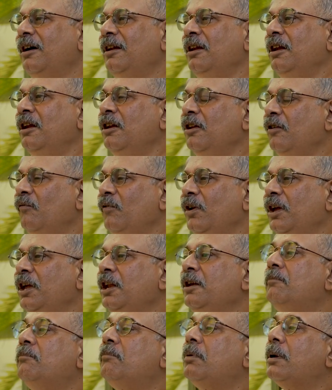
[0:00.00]
live
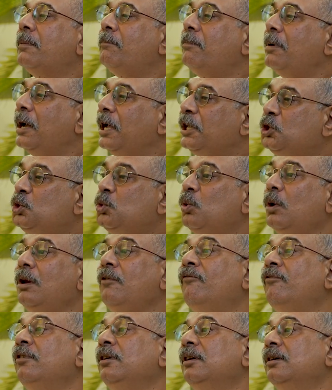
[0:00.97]
in perpetual
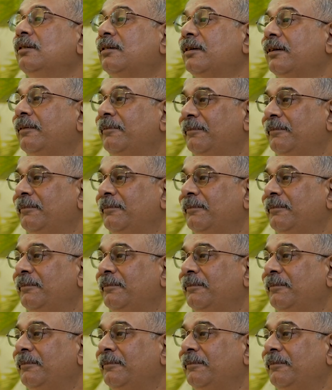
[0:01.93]
fear.